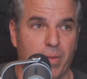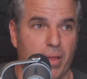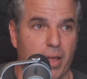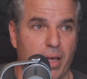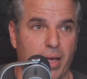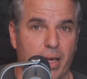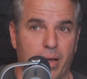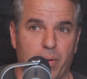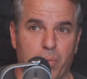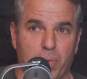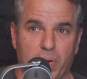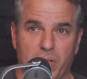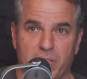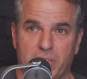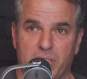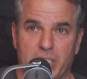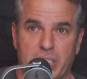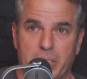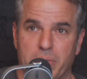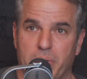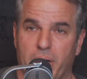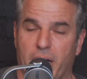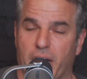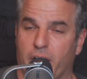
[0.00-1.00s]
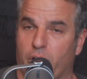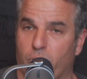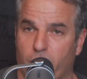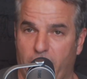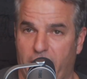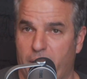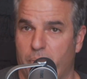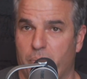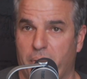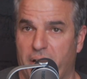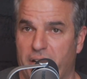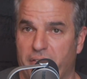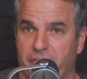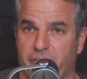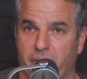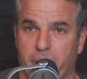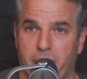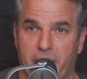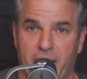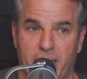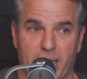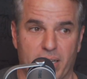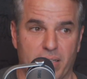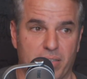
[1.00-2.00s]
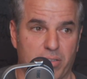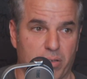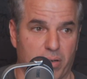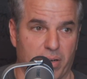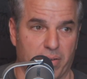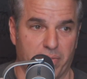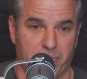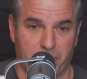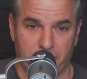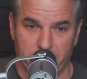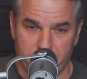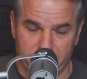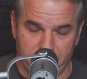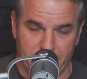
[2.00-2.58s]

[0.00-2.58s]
it was a great way for me to sort of